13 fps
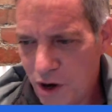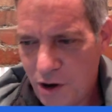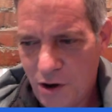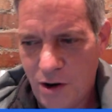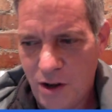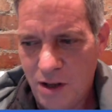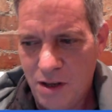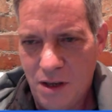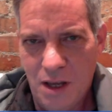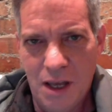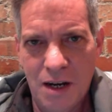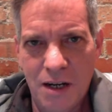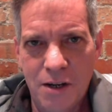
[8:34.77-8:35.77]
weird.
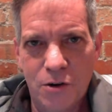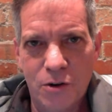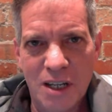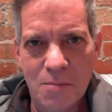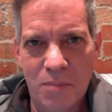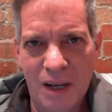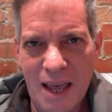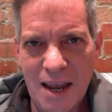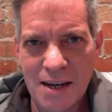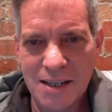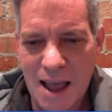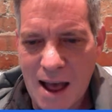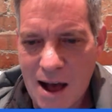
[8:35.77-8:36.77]
It literally
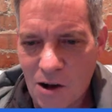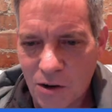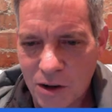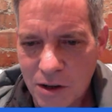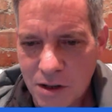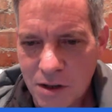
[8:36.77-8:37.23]
blanked out.